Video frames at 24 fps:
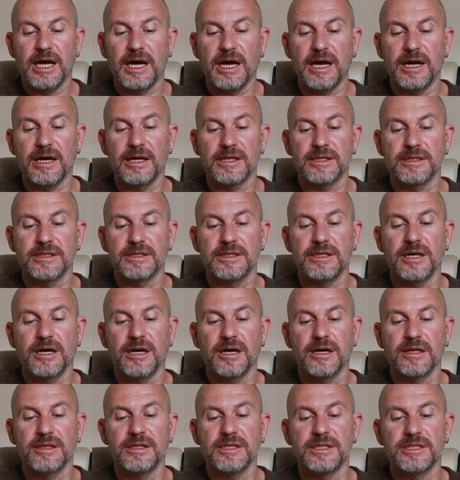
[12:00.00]
And
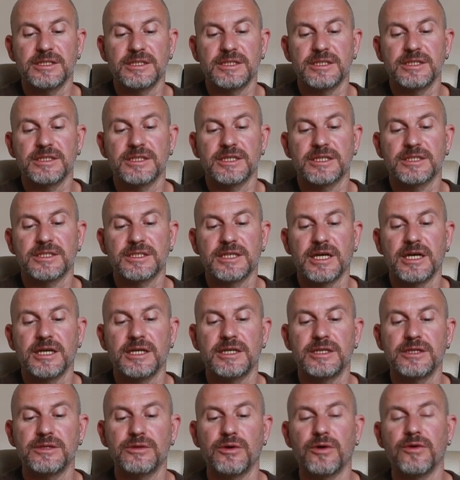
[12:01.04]
this is a
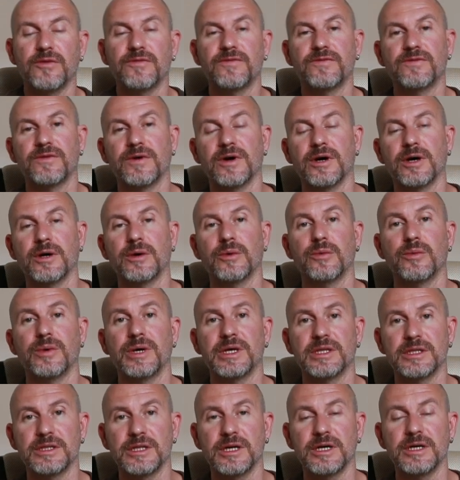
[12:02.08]
sign of
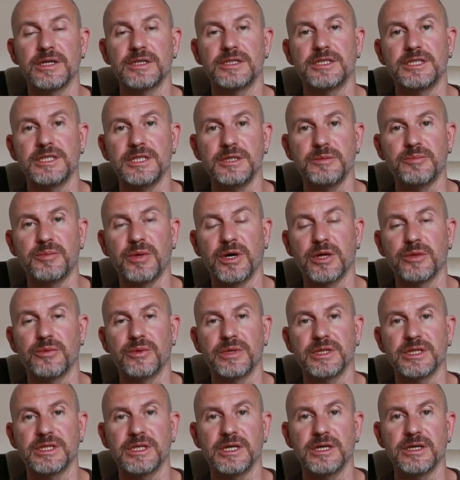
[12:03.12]
when the teapot,
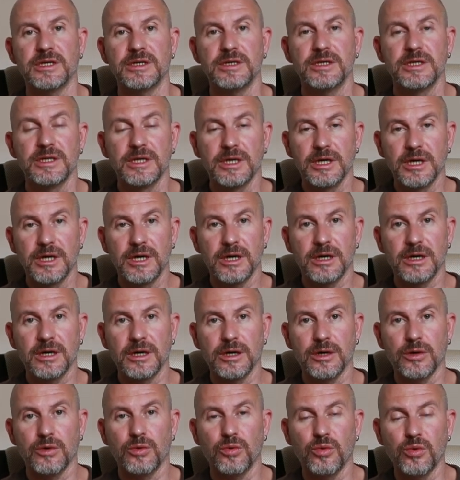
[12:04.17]
when the
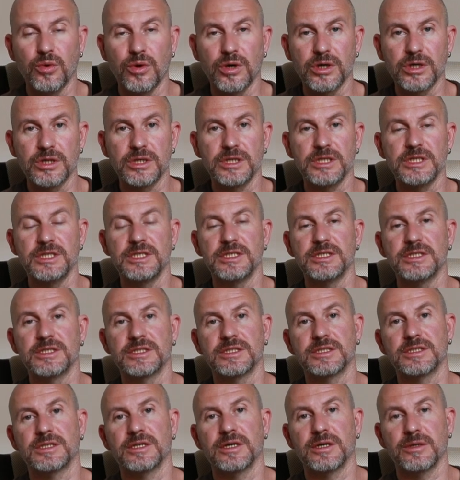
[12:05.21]
ore
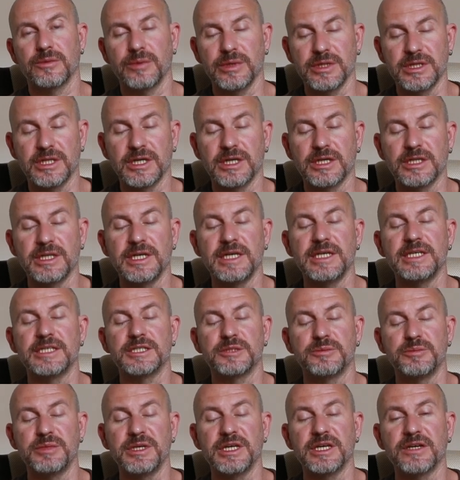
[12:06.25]
is, when the clay is
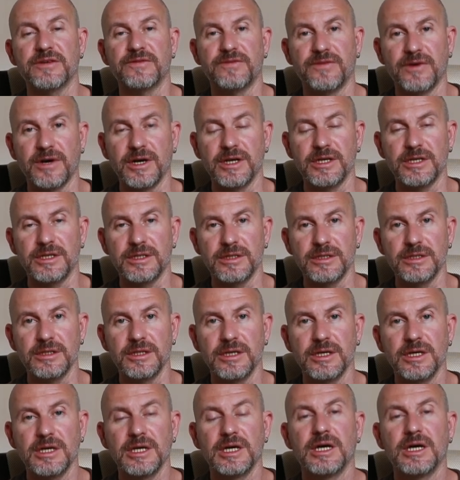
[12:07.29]
being fired,
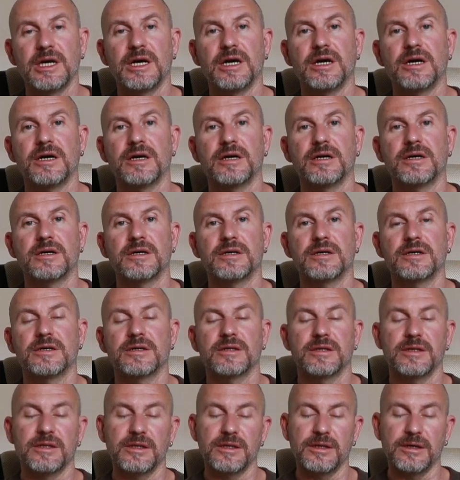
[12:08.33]

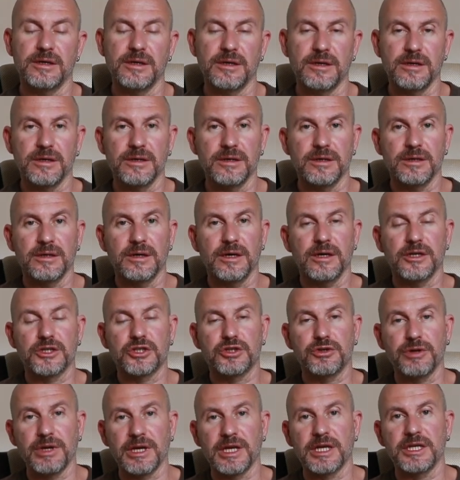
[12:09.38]
a
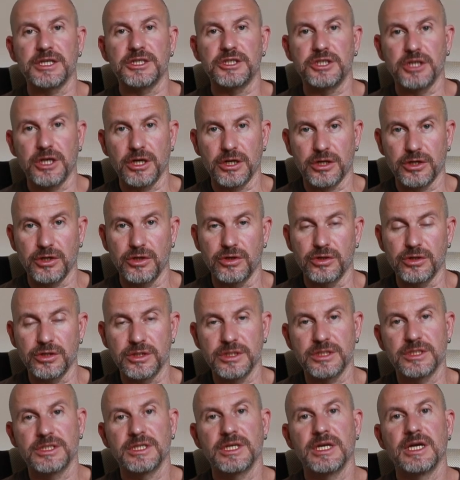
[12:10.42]
shrinkage
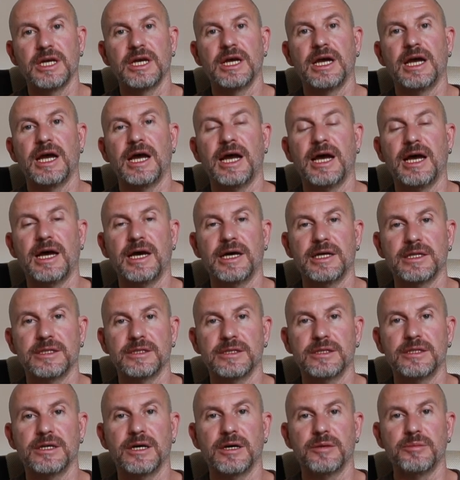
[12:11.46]
occurs.
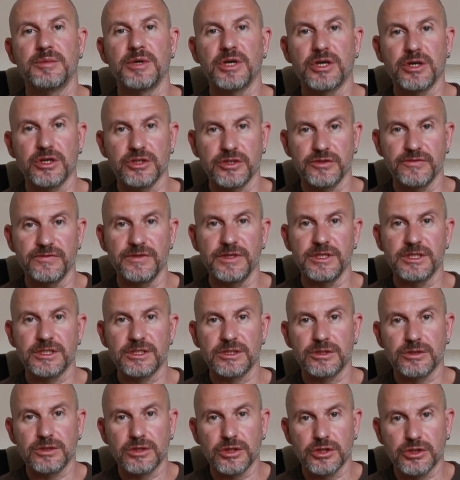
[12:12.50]
And because of
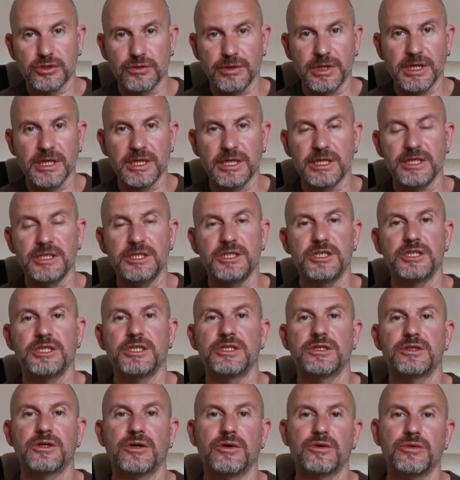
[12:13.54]
this shrinkage,
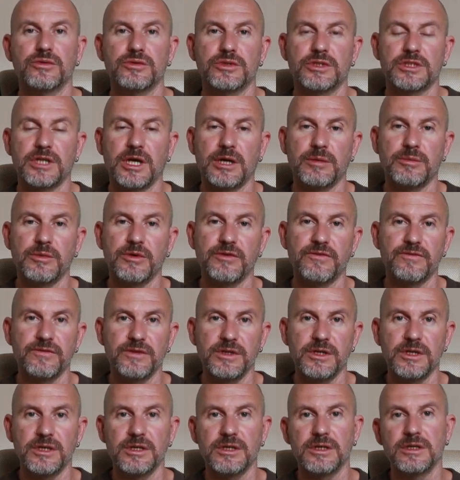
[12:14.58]
you know, some of
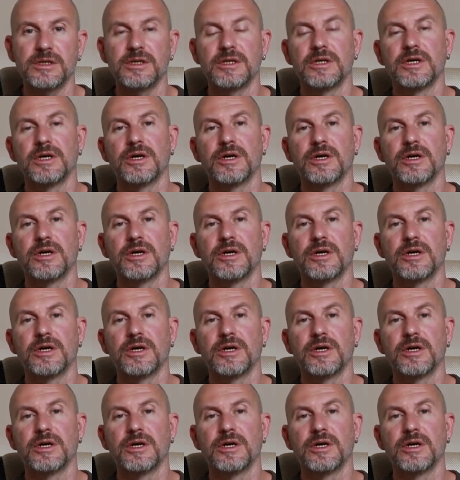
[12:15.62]
the